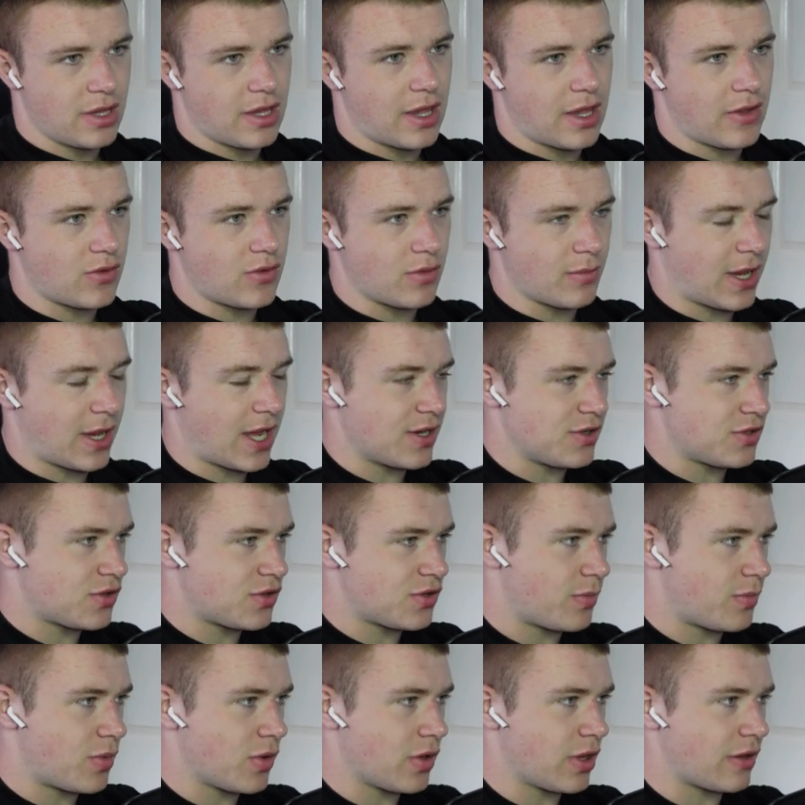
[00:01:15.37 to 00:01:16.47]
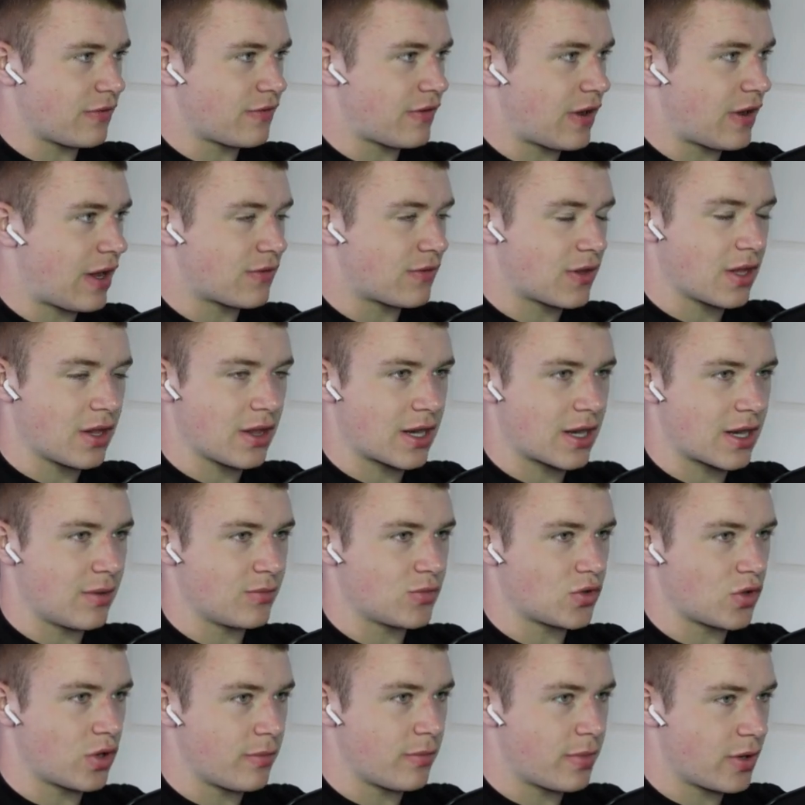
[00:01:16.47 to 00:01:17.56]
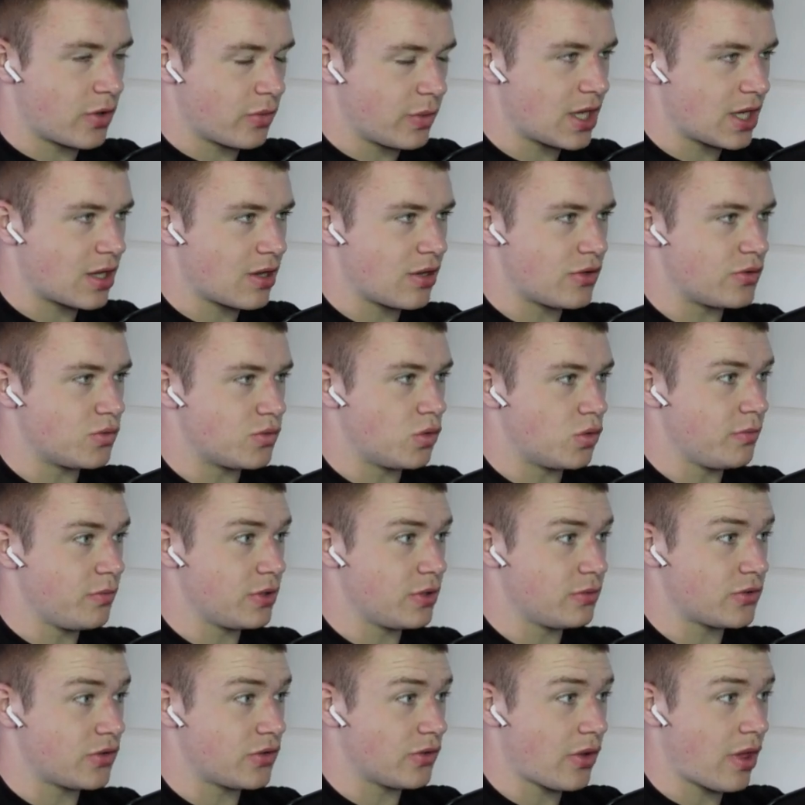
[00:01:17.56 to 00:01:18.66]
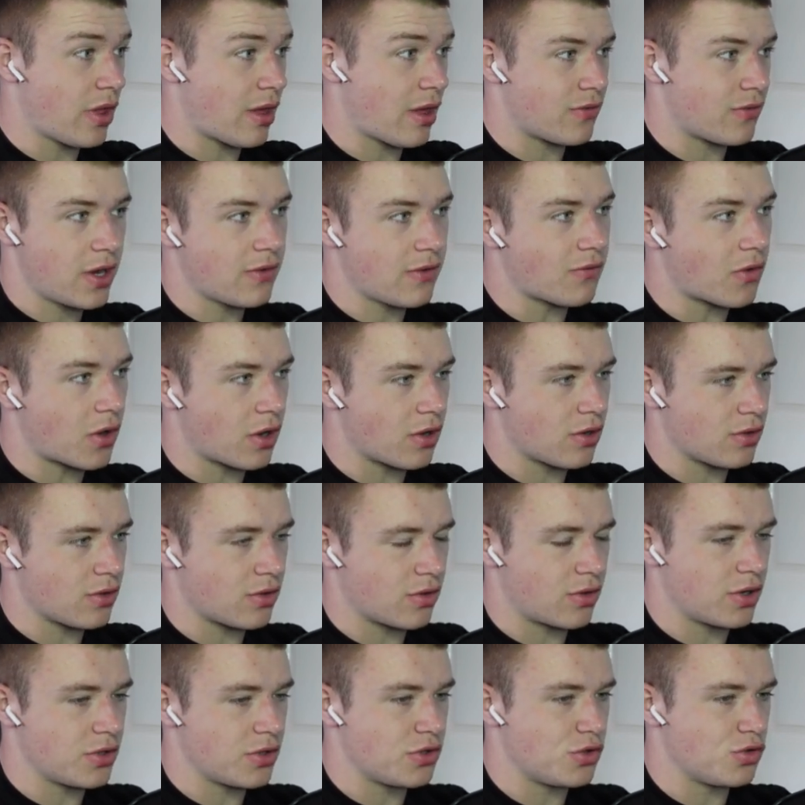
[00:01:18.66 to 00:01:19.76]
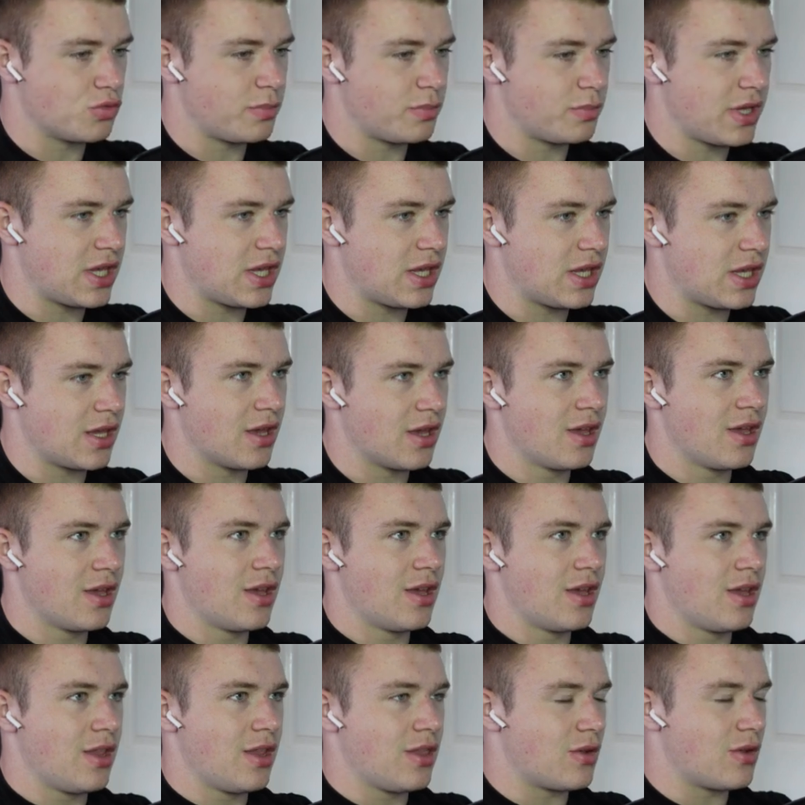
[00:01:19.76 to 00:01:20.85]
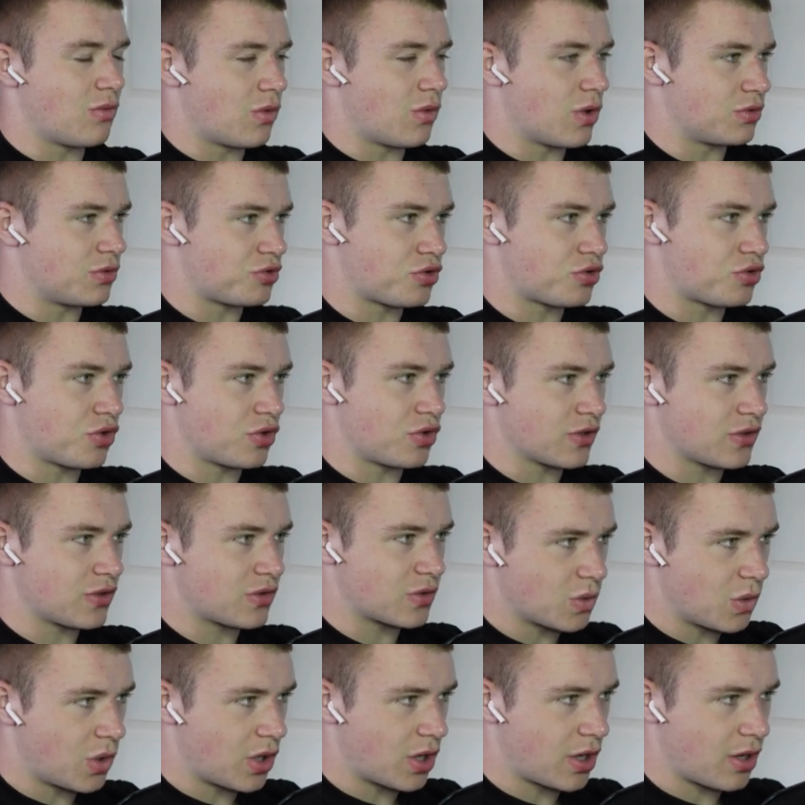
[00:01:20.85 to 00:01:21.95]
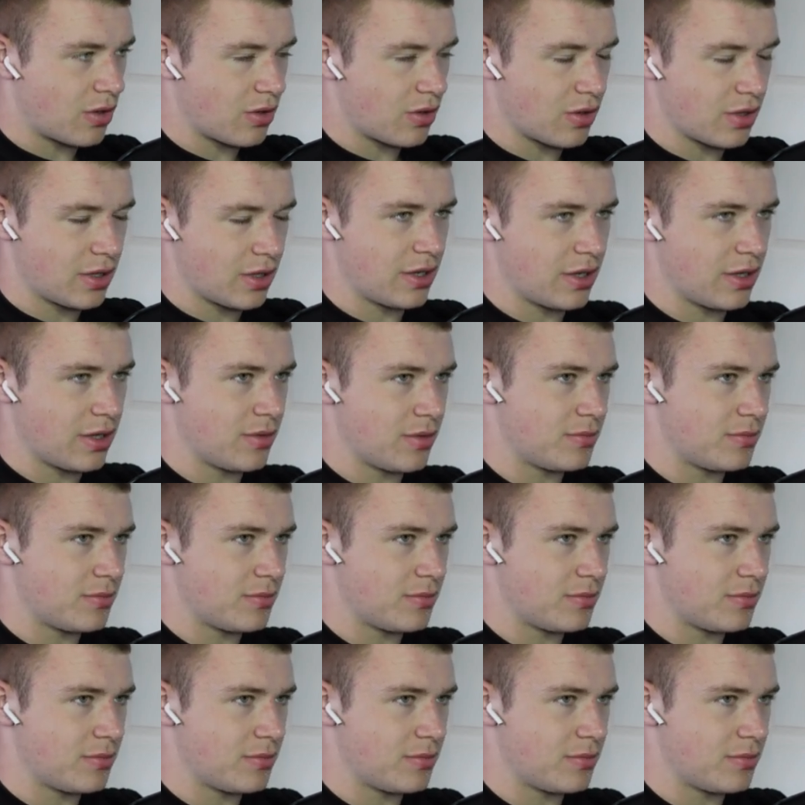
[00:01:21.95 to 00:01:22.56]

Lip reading: If you manage to put like 5 kilograms on it per week, you won't be able to do that forever, or you'll be the world's strongest squatter, and